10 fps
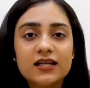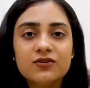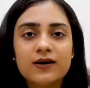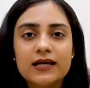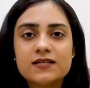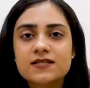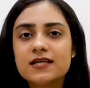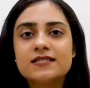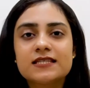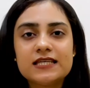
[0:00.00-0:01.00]
Otherwise,
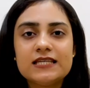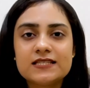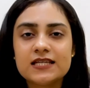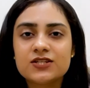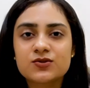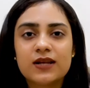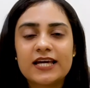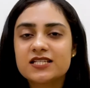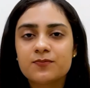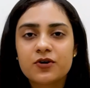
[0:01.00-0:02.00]
it's easy to
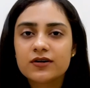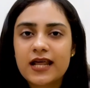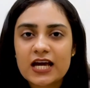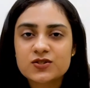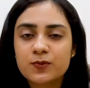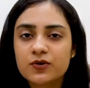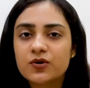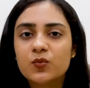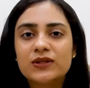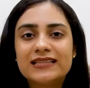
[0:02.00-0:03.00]
light up your
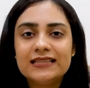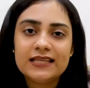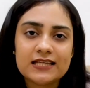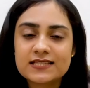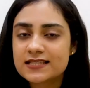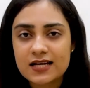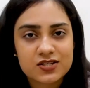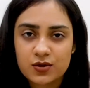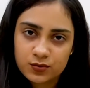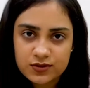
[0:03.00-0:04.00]
dashboard with leads
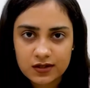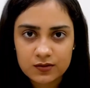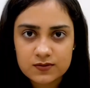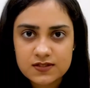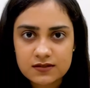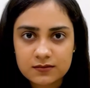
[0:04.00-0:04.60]
that don't close.